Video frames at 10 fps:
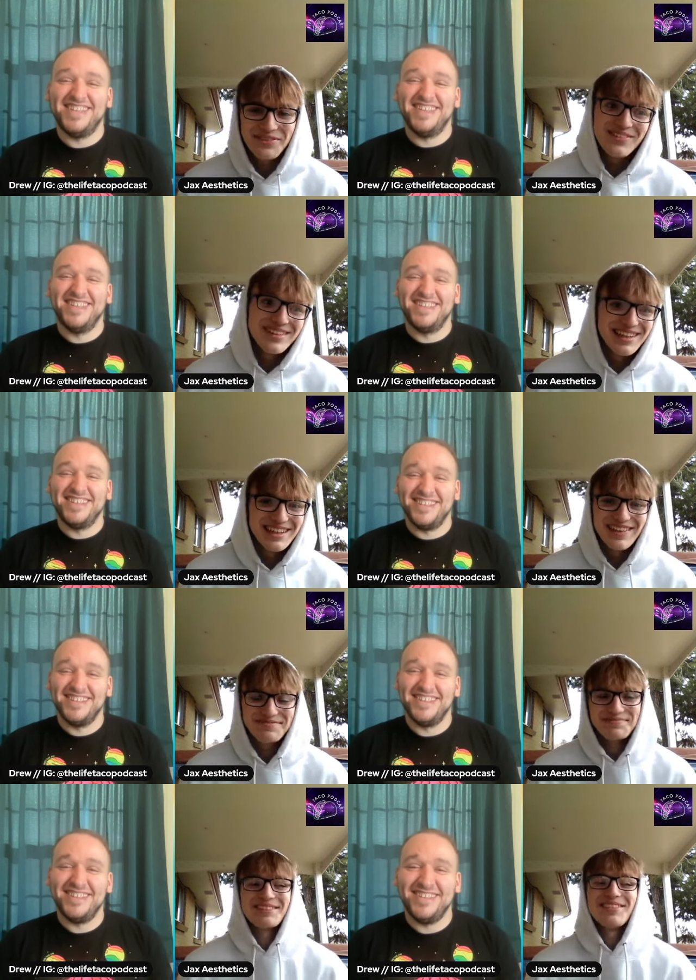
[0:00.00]
Speaker 1: for real. And I'm like,
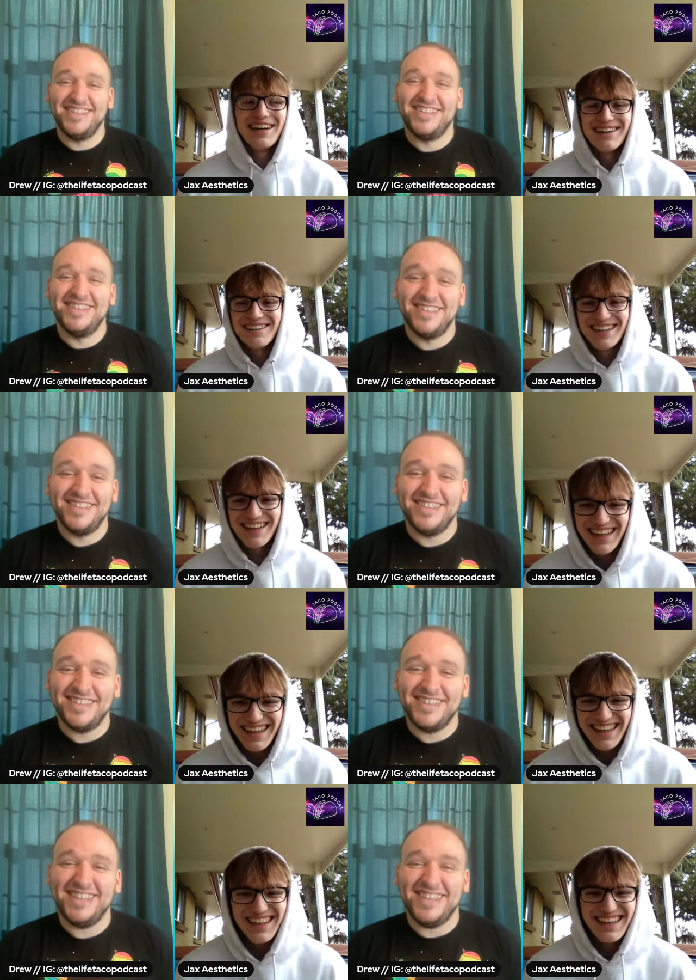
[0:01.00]
wow.
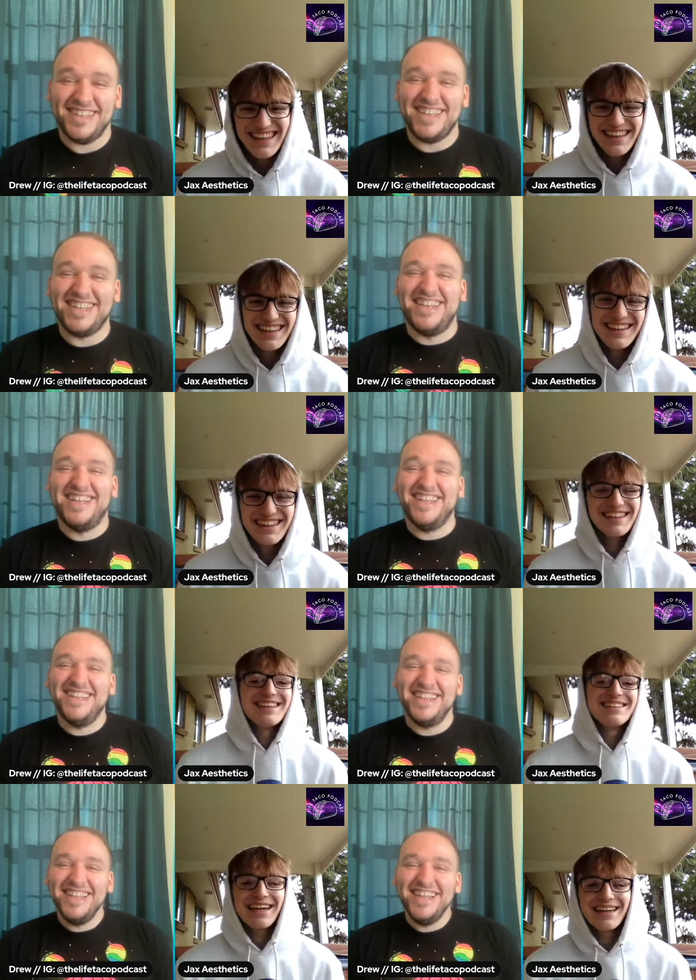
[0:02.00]

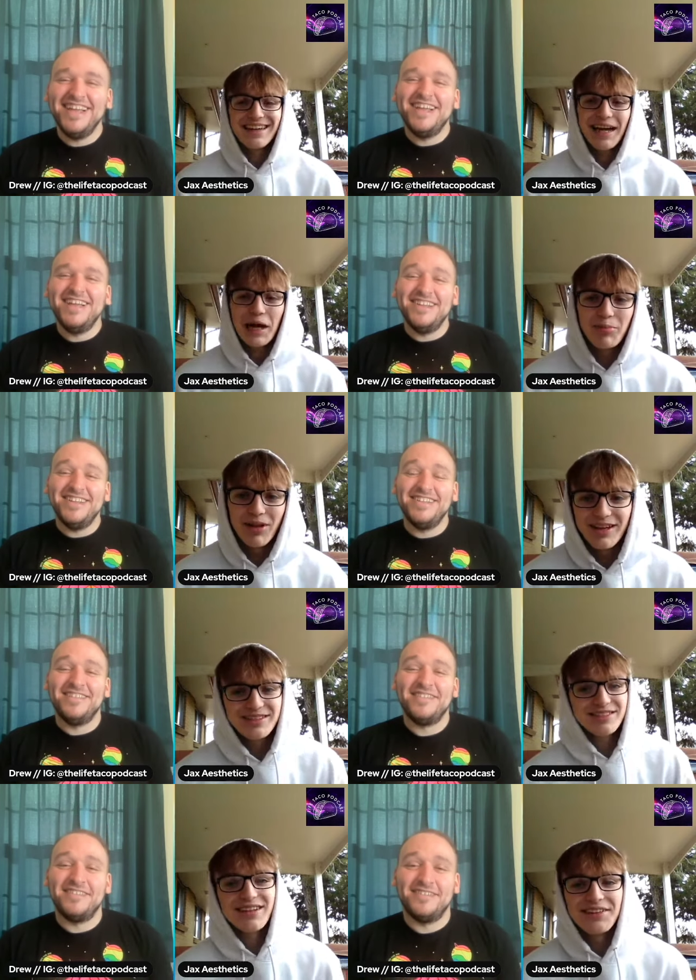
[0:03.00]
It's kind of like, I
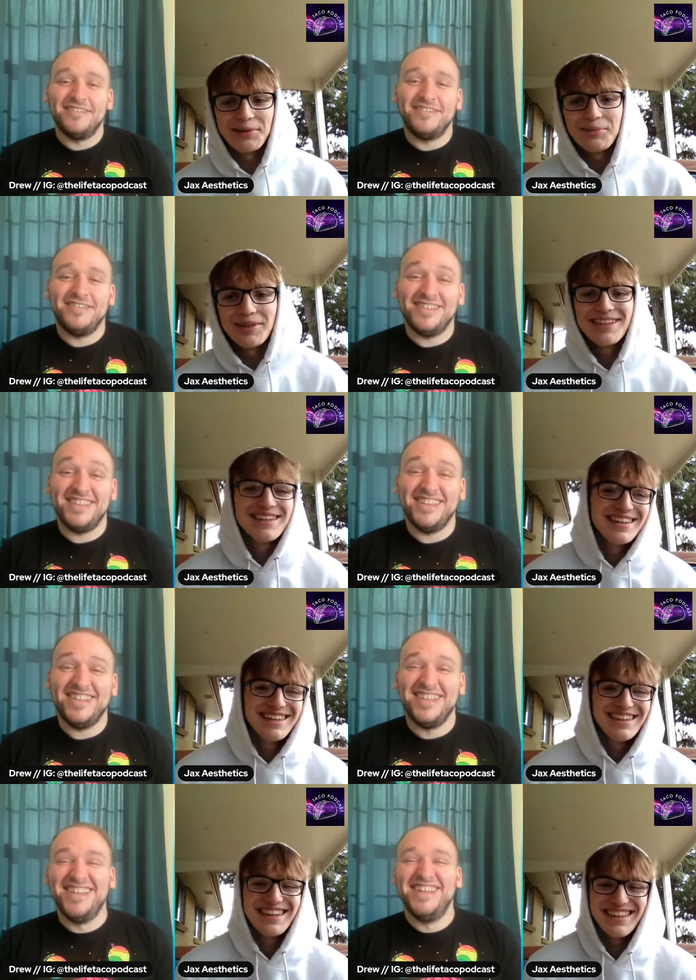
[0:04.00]
blush a little bit.
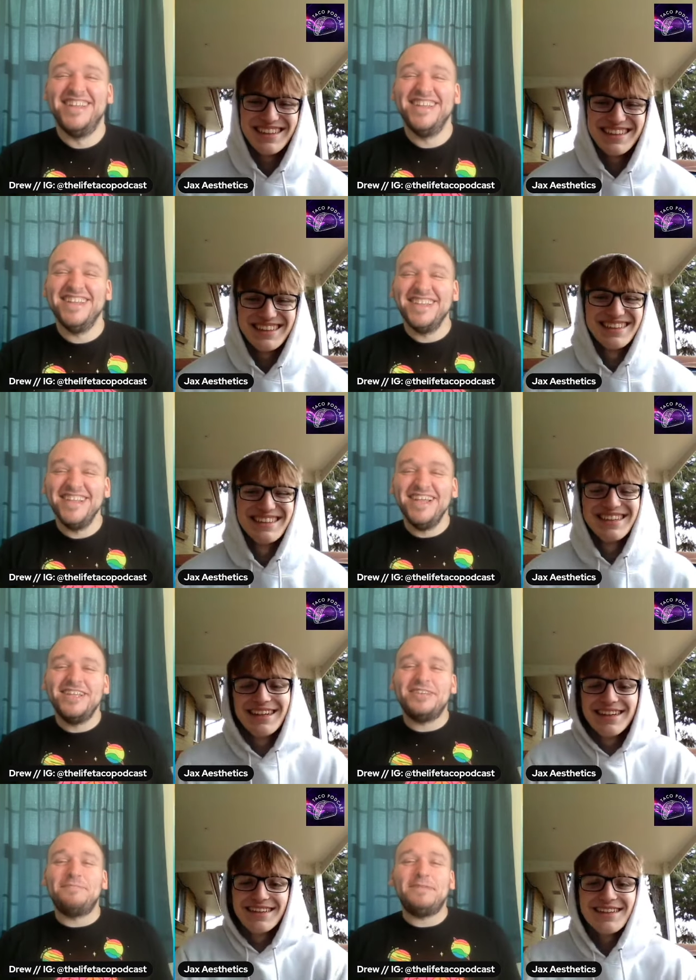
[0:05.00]

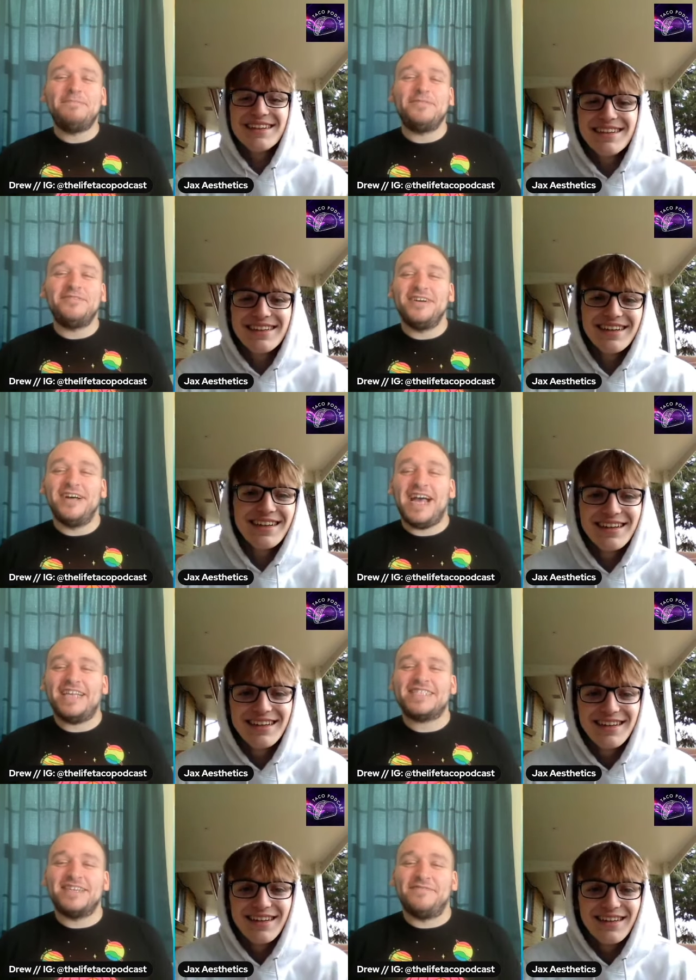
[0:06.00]
Speaker 2: Do people uh,
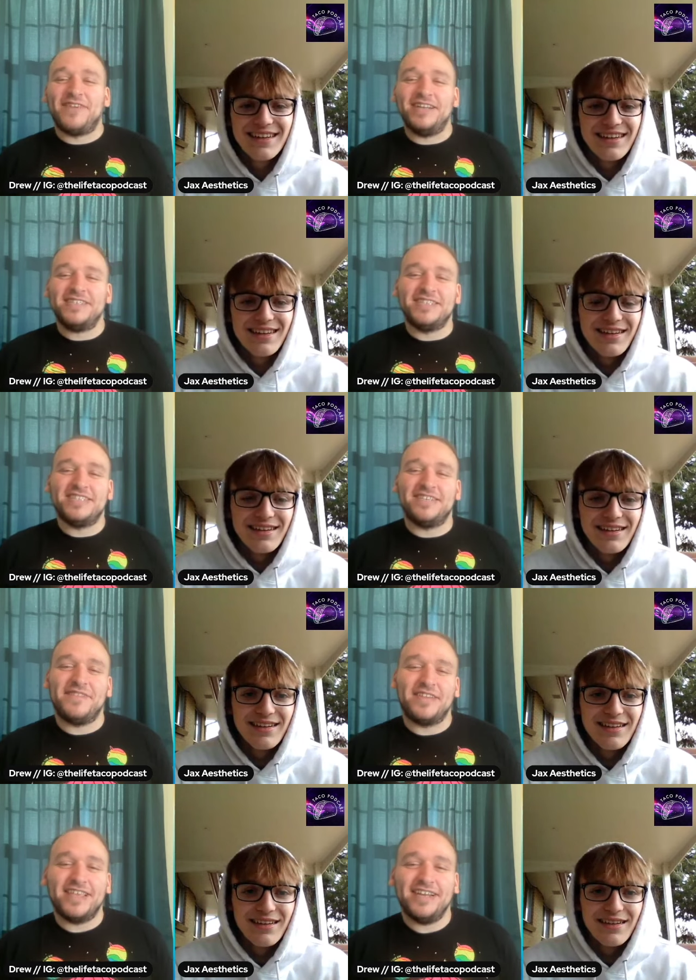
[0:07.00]
ask advice and stuff
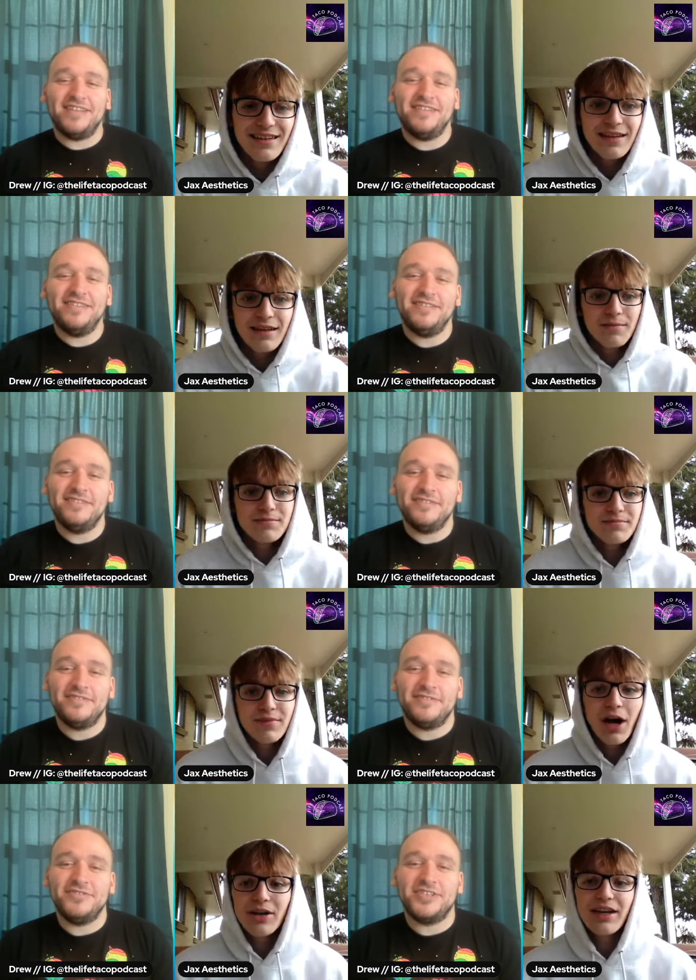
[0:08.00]
like that?
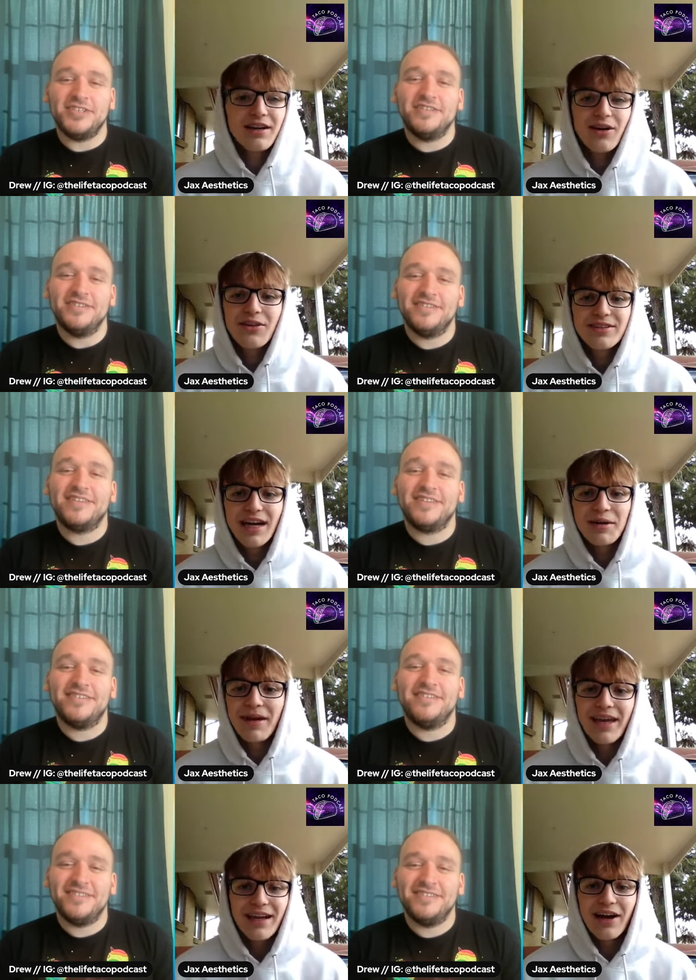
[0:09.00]
Speaker 1: Oh yeah, all the time.
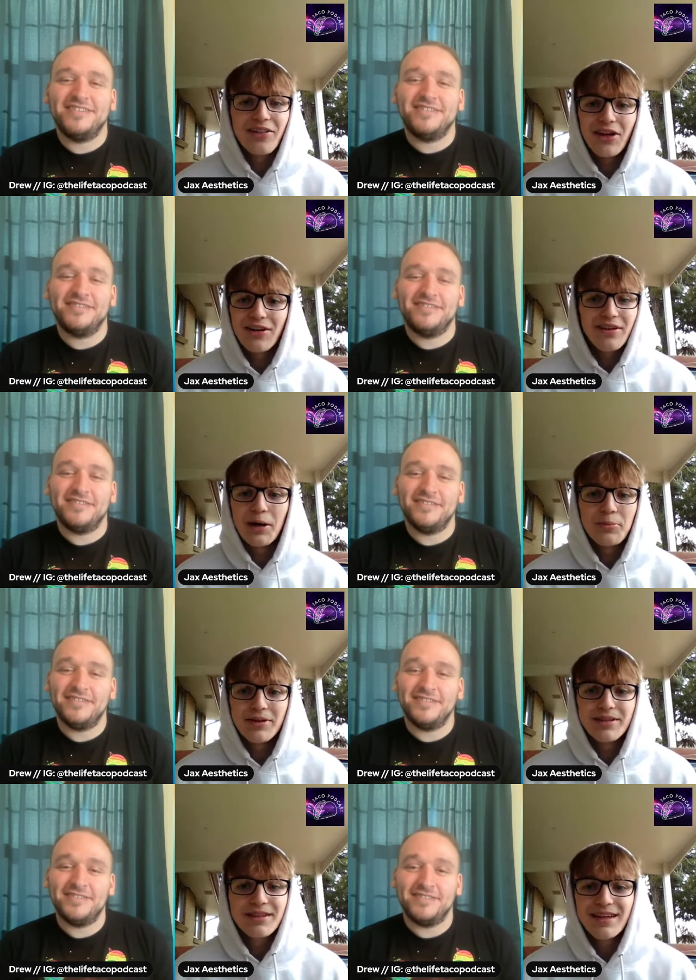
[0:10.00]
And I love
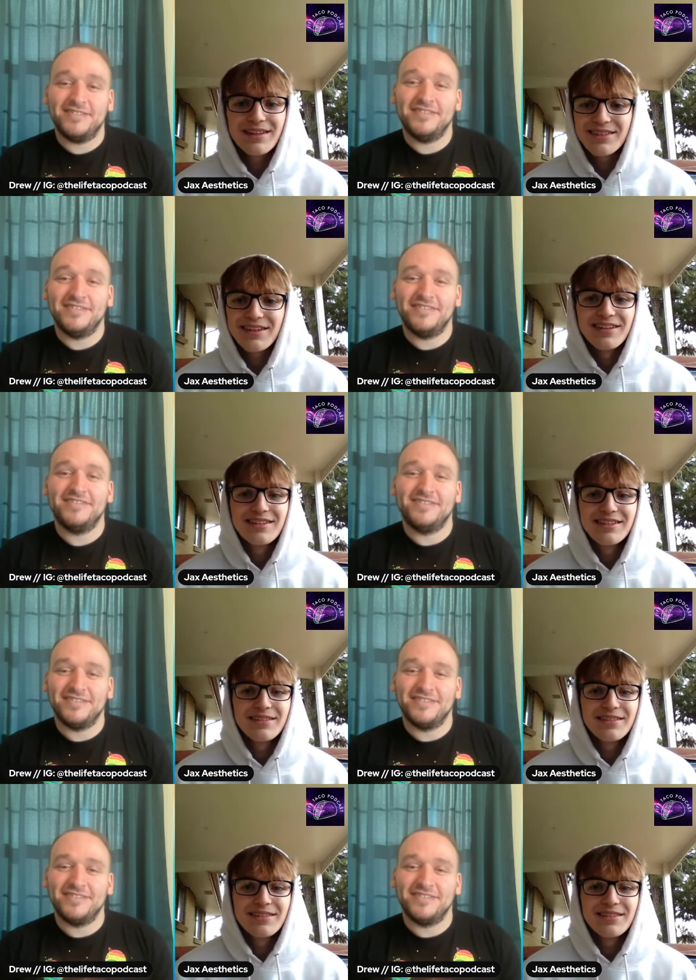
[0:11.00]
helping, so.